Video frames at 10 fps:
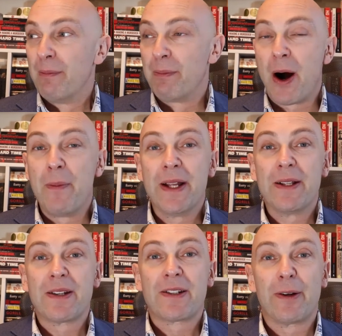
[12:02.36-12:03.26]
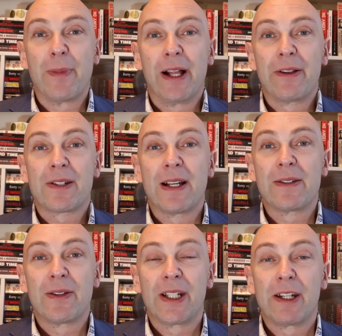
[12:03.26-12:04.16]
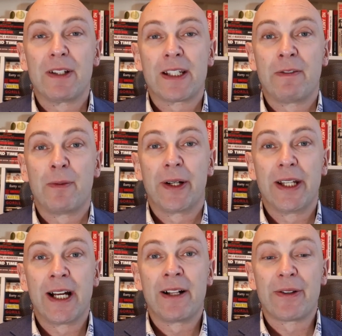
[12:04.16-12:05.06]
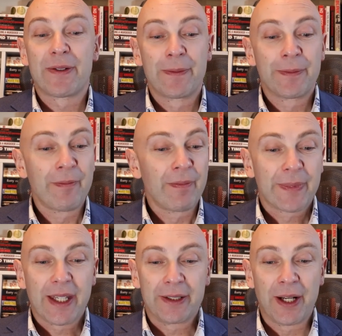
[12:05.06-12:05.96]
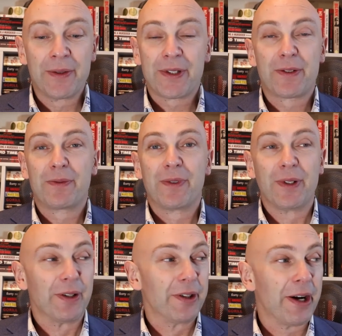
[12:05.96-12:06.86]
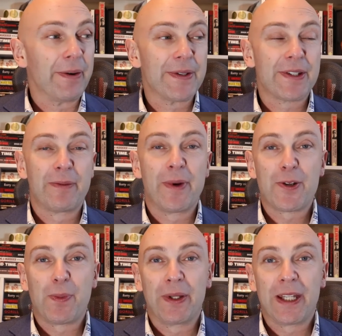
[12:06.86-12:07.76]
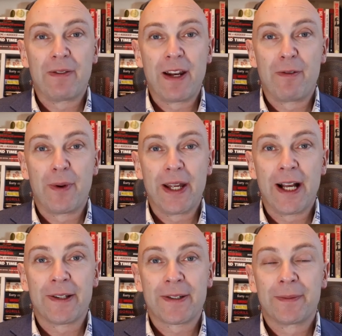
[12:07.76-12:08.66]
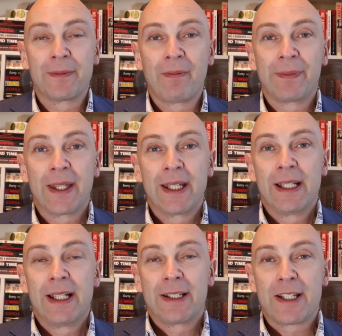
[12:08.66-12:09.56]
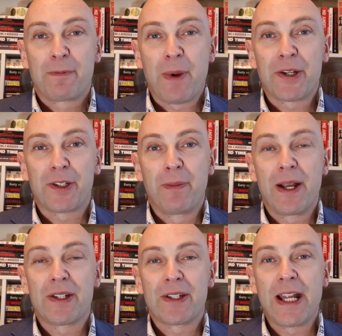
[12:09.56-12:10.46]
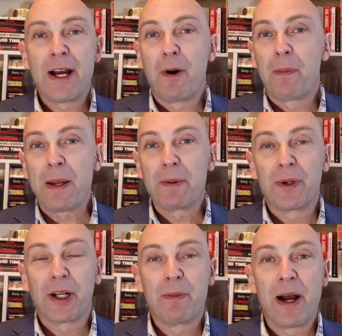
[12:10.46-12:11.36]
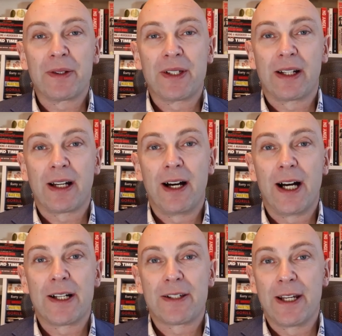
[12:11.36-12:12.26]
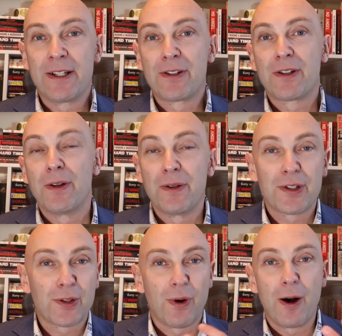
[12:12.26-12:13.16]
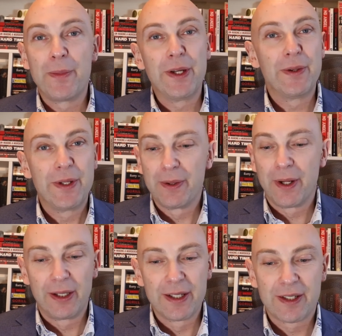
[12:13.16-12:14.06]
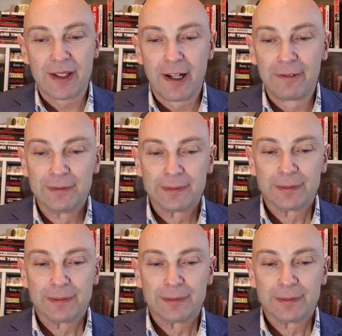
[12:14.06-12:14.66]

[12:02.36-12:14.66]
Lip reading: bomb into some health centre and give it to everybody else. Don't just go into some hospital and give it to everybody else. There's special measures now where people will come out to your cars in suits, swab you and do all this stuff.